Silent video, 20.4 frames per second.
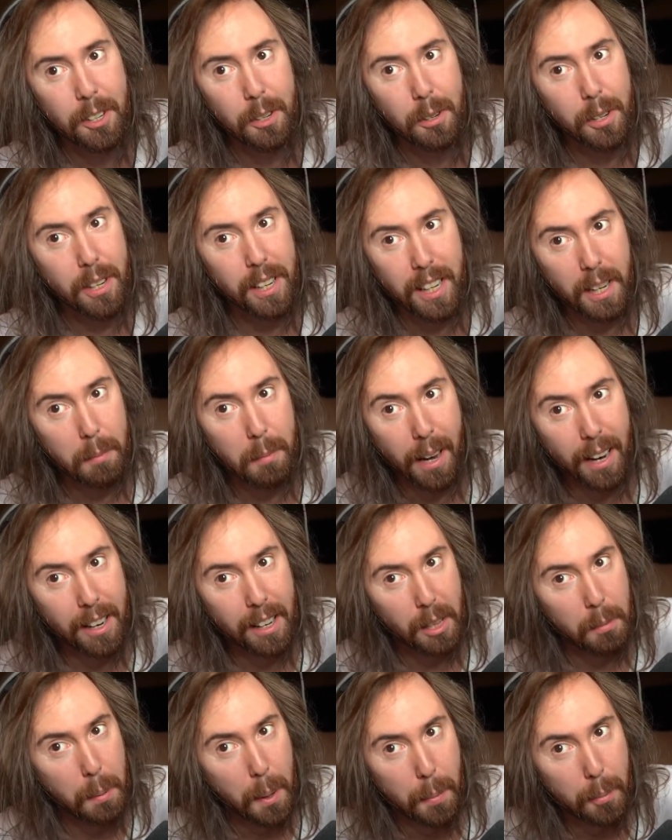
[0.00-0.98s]
You can get mad
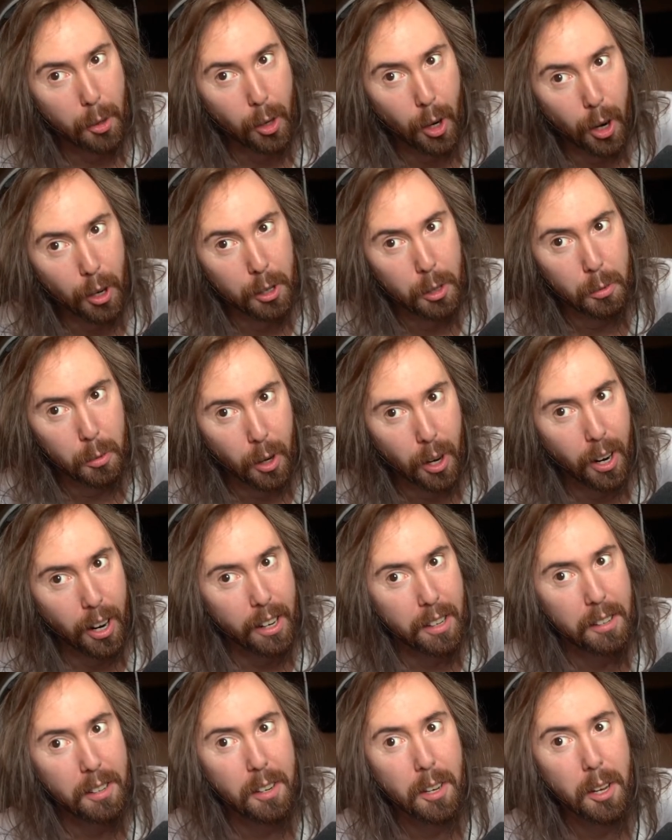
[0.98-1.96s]
at the people all you
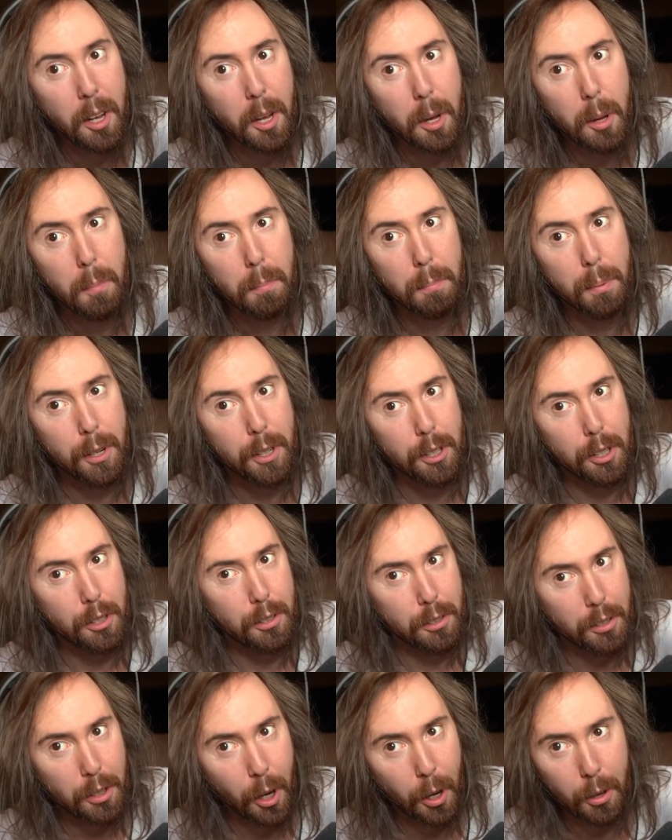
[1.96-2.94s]
want, but
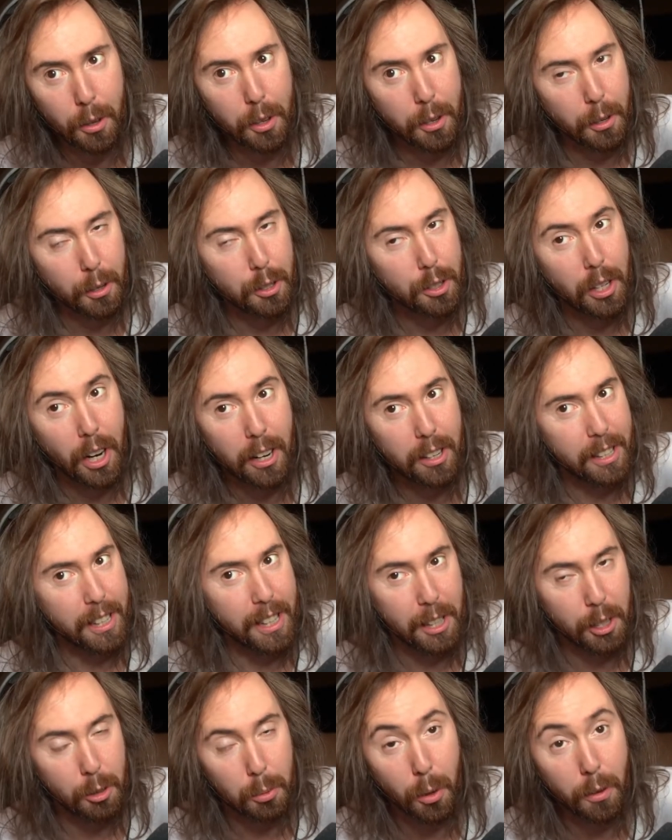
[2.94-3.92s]
just know that you're shouting
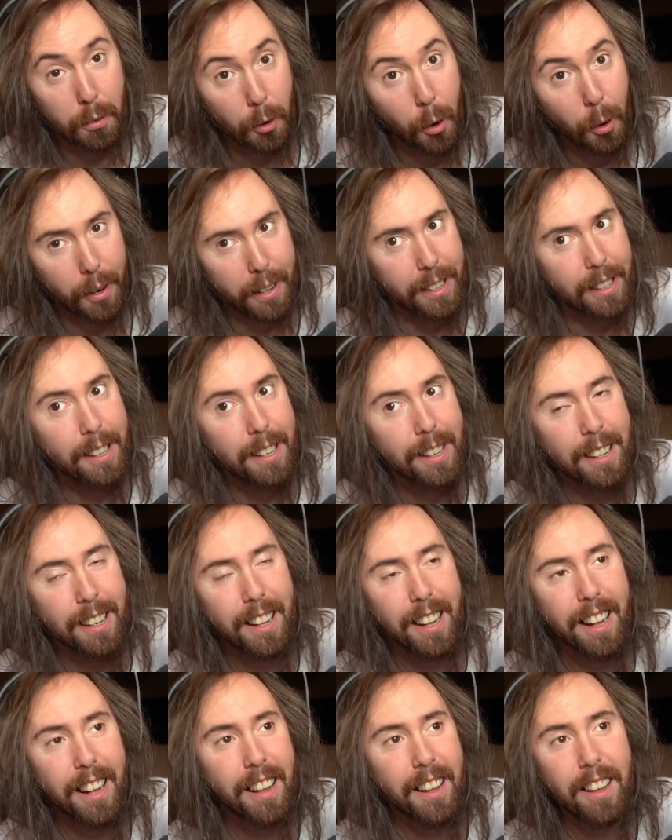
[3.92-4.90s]
into a void.
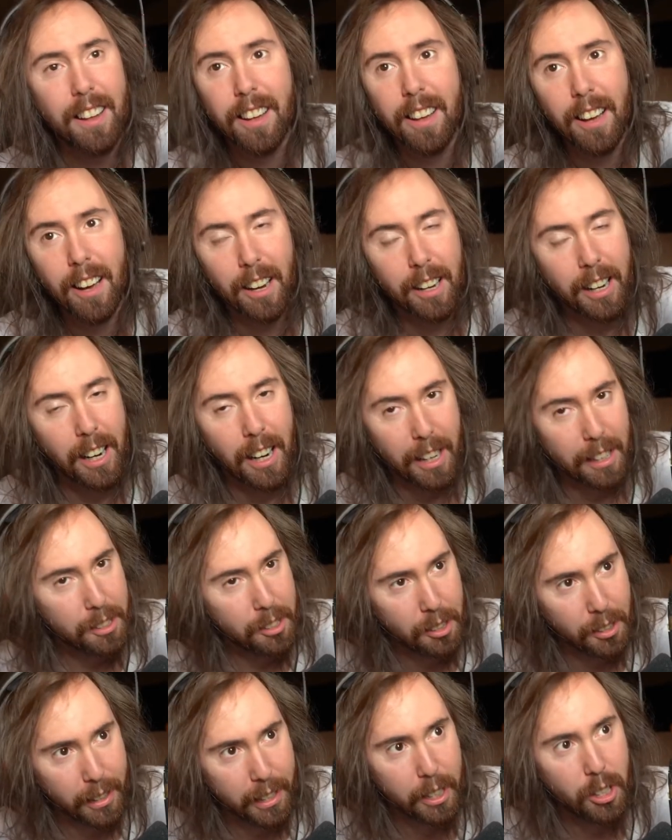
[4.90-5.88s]
A constantly